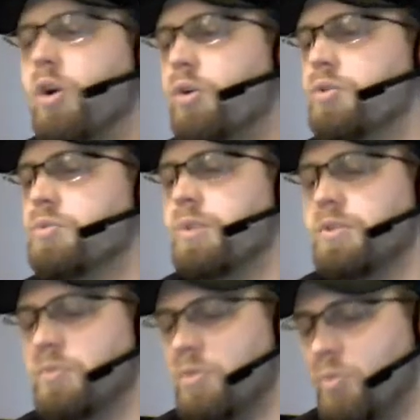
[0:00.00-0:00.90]
He's
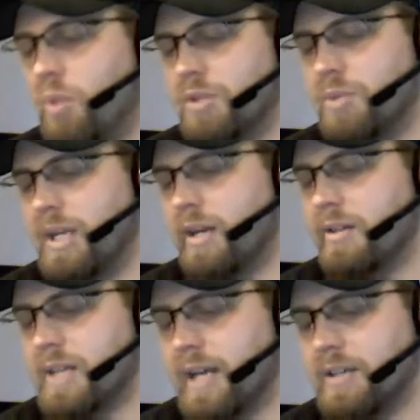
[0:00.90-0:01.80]
great value,
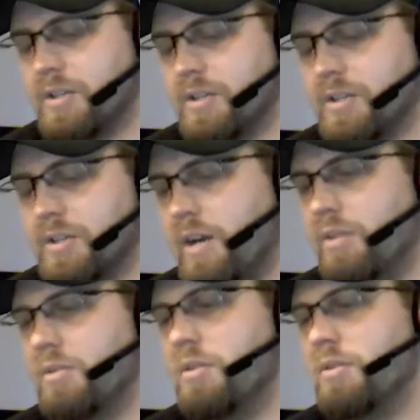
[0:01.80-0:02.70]
getting 2 mana for
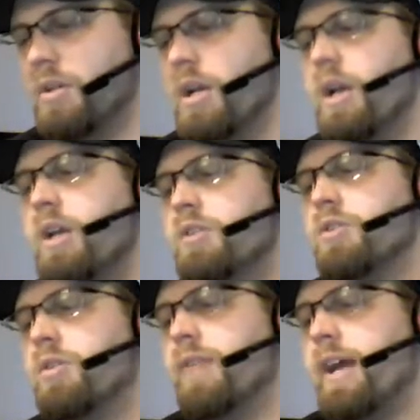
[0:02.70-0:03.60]
what's potentially a
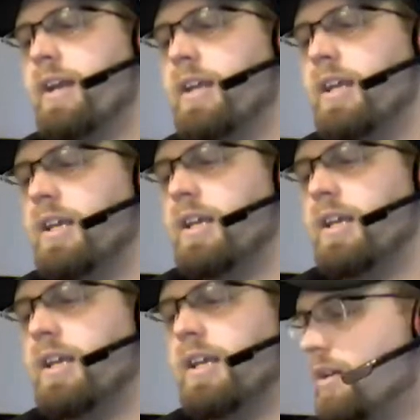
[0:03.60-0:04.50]
3/3,
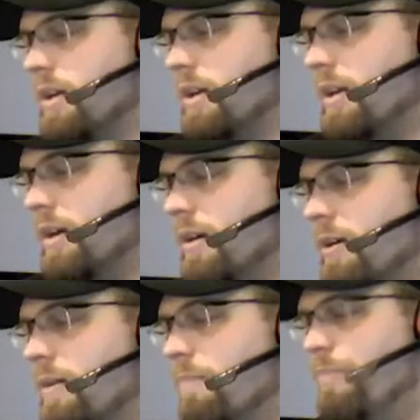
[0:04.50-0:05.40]
and on top of
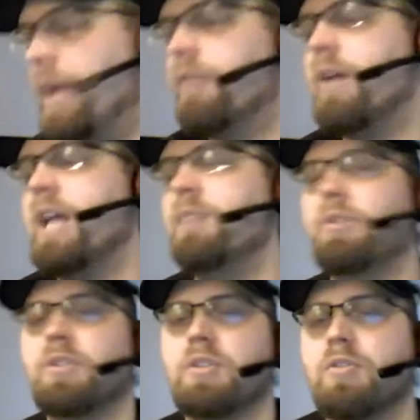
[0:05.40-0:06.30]
all that, he's
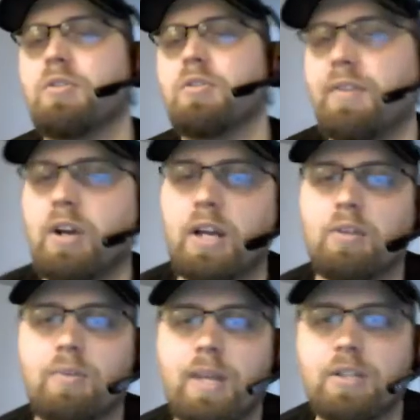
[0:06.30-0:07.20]
mana ramp
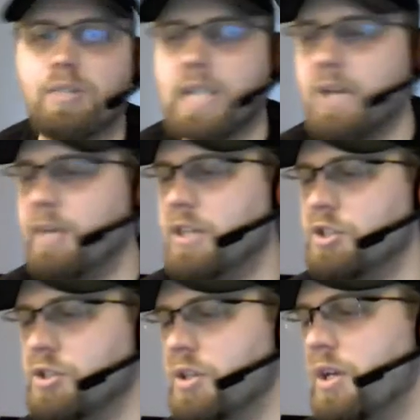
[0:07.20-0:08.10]
and color
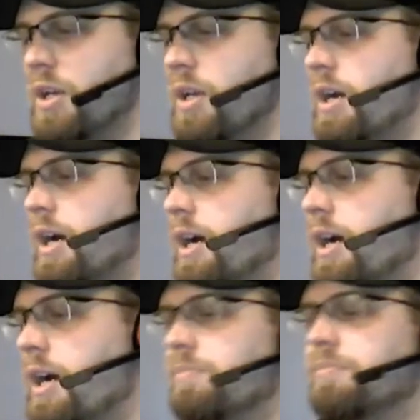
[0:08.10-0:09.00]
fixing. I mean,
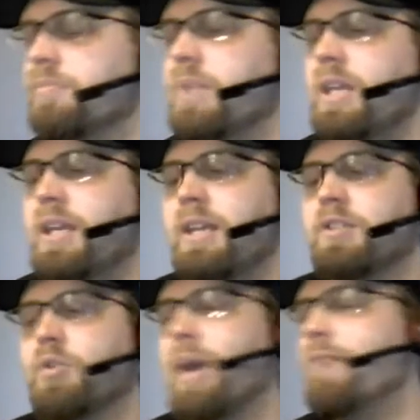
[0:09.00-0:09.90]
he
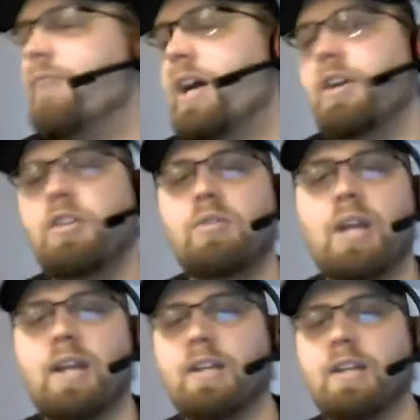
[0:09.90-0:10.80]
does everything we
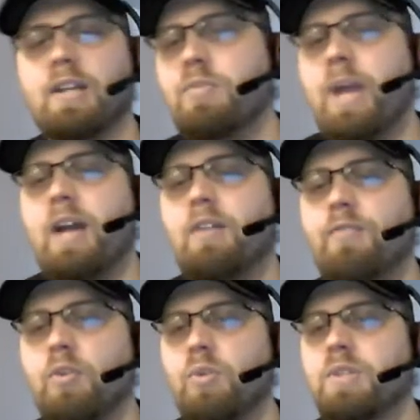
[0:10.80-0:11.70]
want,
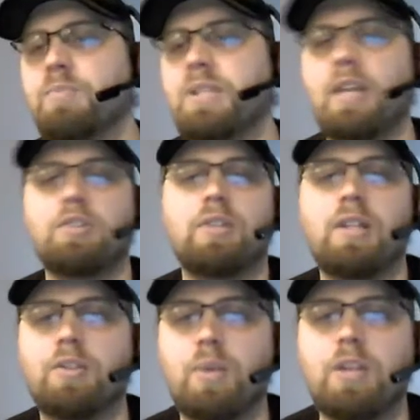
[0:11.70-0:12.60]
nothing we don't.
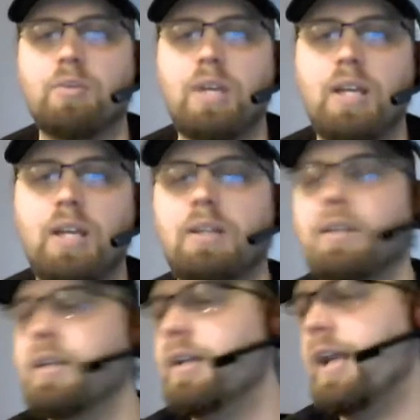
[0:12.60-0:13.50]
So
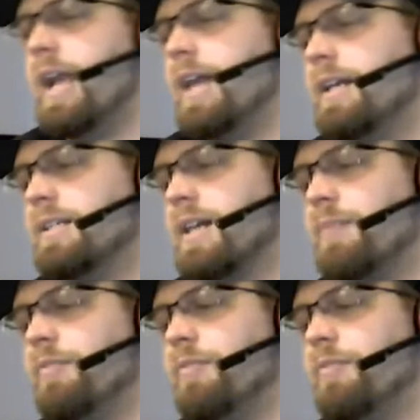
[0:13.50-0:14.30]
I love this card.